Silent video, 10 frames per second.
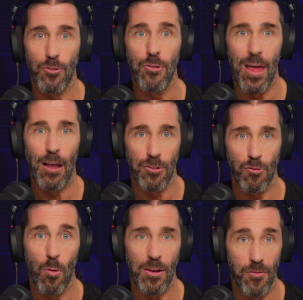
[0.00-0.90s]

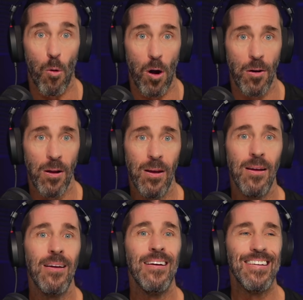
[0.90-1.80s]
2024,
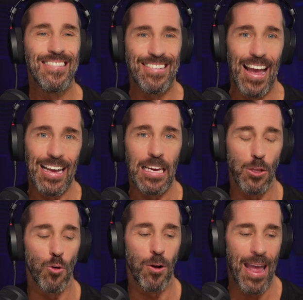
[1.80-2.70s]
taking
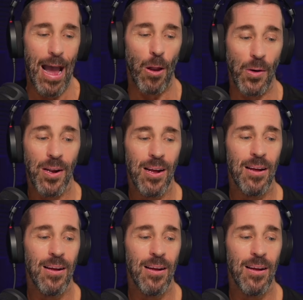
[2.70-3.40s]
into account